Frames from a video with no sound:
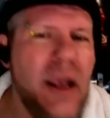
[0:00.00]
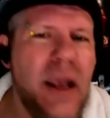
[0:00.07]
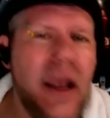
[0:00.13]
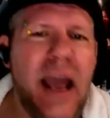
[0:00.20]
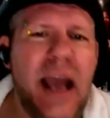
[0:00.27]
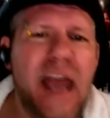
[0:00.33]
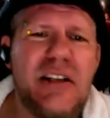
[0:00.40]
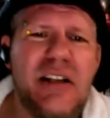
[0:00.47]

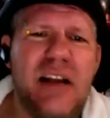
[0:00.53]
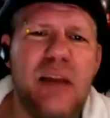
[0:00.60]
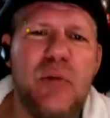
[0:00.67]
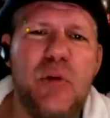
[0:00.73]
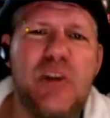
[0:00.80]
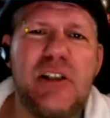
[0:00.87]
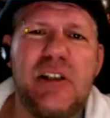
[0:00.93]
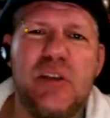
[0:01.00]
Actually, I'm
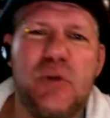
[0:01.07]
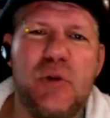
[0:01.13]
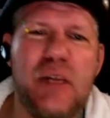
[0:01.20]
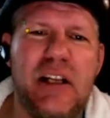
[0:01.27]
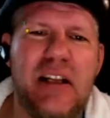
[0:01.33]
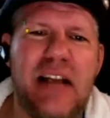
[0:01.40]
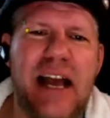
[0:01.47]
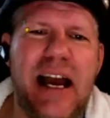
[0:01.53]
whistling
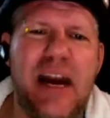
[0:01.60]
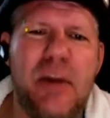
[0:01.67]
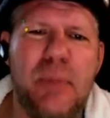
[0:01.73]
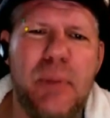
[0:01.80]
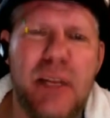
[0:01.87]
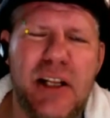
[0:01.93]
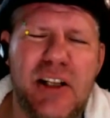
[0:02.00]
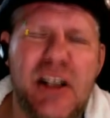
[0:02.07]
really loud,
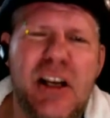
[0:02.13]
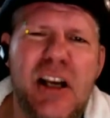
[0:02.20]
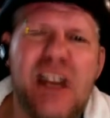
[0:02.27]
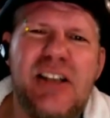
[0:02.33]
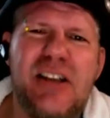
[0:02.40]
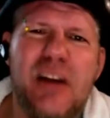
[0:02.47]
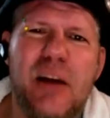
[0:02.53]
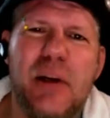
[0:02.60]
but it's
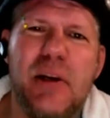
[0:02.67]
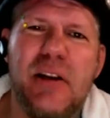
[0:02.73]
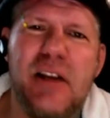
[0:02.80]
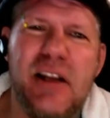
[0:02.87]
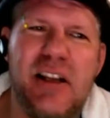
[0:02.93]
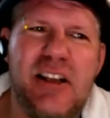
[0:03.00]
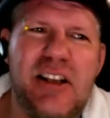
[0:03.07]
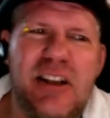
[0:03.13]
sub
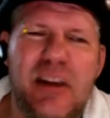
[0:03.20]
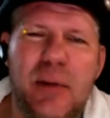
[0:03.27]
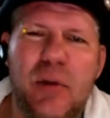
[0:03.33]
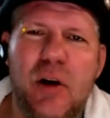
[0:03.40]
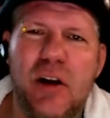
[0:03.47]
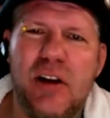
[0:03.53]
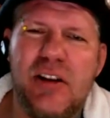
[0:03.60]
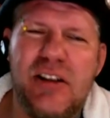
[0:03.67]

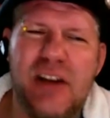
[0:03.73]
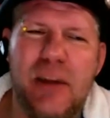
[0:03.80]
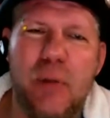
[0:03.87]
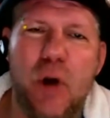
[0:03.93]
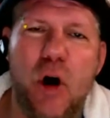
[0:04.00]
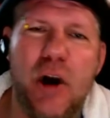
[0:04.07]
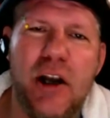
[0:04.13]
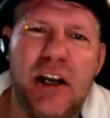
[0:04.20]

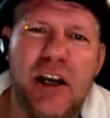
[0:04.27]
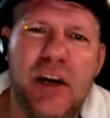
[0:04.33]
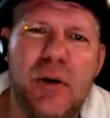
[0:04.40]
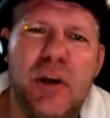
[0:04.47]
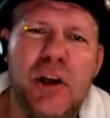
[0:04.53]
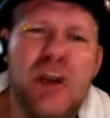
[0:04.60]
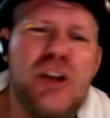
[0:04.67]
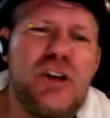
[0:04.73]

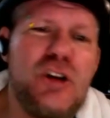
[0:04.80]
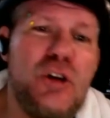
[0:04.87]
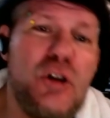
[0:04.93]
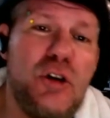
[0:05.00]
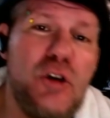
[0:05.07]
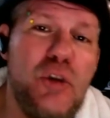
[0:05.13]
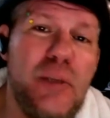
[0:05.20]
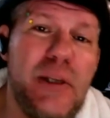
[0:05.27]
audio, so
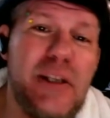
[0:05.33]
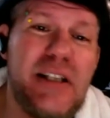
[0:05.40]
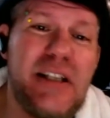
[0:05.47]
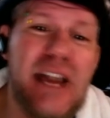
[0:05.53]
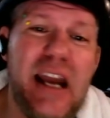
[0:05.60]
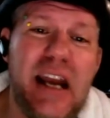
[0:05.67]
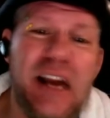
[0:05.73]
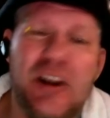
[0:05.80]
humans
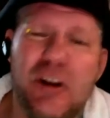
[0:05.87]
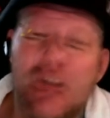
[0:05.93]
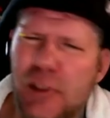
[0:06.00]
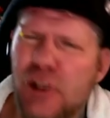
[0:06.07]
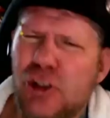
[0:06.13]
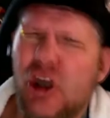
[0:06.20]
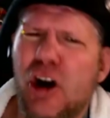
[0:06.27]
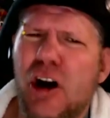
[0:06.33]
can't hear it,
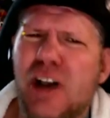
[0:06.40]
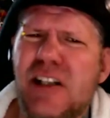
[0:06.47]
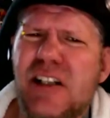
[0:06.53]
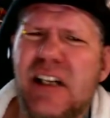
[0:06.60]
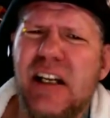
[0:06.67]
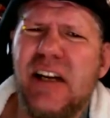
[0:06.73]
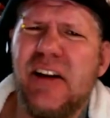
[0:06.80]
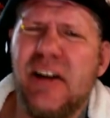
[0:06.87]
but dogs
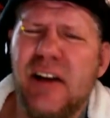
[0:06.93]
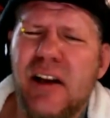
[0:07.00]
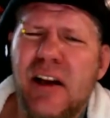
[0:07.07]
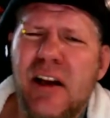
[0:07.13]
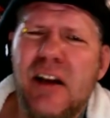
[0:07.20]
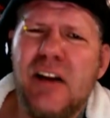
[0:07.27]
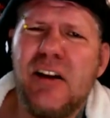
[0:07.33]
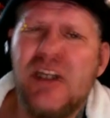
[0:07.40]
can hear it.
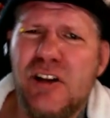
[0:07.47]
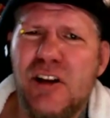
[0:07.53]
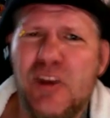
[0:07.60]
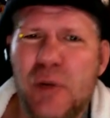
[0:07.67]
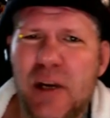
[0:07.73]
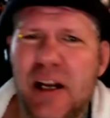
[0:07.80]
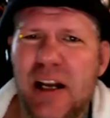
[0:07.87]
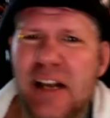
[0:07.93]
Because you
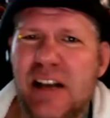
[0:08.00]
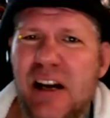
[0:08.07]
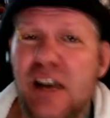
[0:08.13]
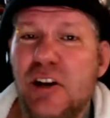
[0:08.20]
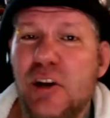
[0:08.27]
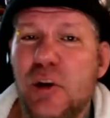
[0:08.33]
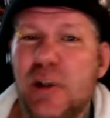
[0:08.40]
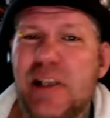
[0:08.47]
didn't realize how
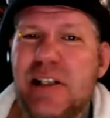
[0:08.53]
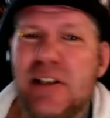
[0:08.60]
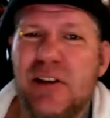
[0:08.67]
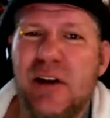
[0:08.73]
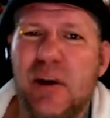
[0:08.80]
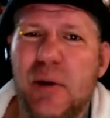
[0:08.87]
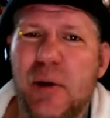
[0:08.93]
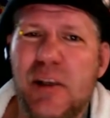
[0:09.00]
good a
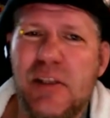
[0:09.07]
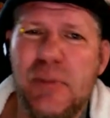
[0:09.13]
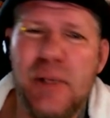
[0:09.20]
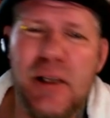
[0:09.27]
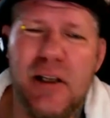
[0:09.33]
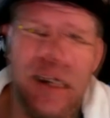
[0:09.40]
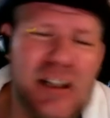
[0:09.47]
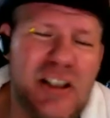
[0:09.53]
whistler I was,
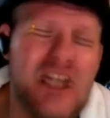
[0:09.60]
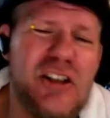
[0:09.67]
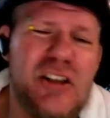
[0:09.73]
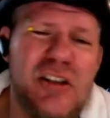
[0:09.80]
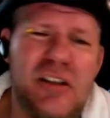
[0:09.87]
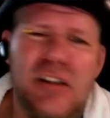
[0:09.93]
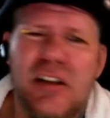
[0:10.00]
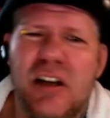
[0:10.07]
but it's
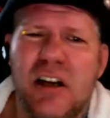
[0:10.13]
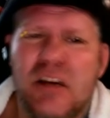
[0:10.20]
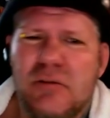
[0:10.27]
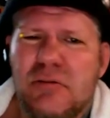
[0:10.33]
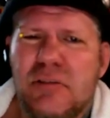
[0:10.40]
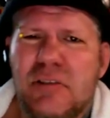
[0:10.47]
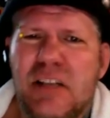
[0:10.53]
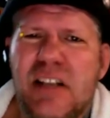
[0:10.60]
because, you know,
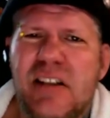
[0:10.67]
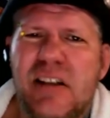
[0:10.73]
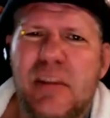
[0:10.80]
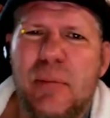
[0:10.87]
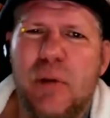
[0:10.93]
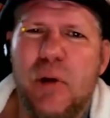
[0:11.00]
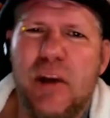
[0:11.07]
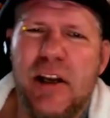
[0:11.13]
it's
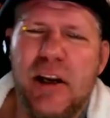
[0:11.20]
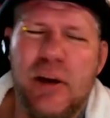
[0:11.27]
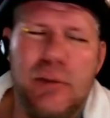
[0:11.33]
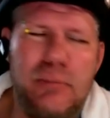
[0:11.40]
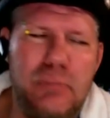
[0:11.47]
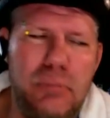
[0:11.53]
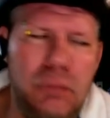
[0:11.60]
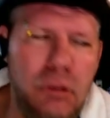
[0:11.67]
sub audio.
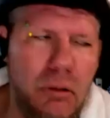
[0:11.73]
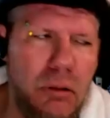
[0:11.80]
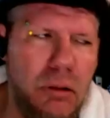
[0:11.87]
And